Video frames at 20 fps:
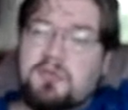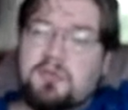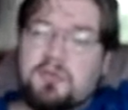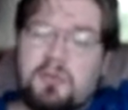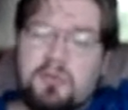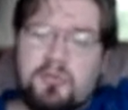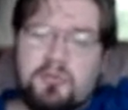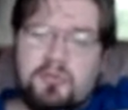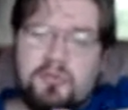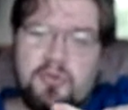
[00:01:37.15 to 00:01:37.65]

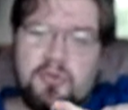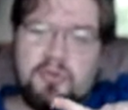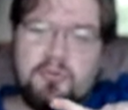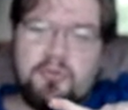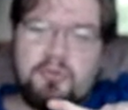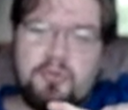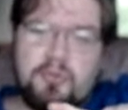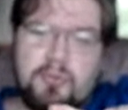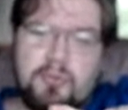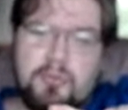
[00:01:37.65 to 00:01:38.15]
also
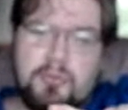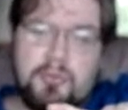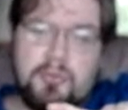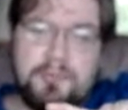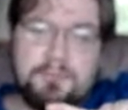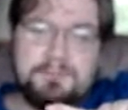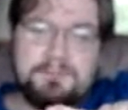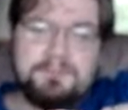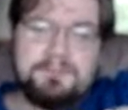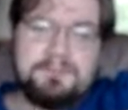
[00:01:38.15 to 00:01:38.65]
to
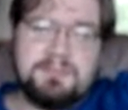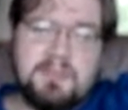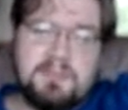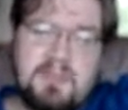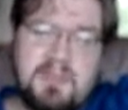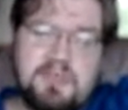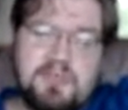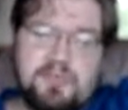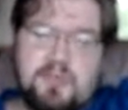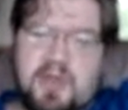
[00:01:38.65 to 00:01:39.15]
the
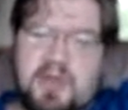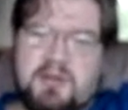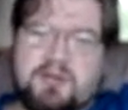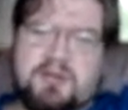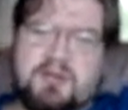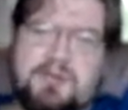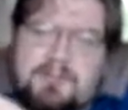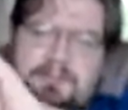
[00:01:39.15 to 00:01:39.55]
Mothers Act.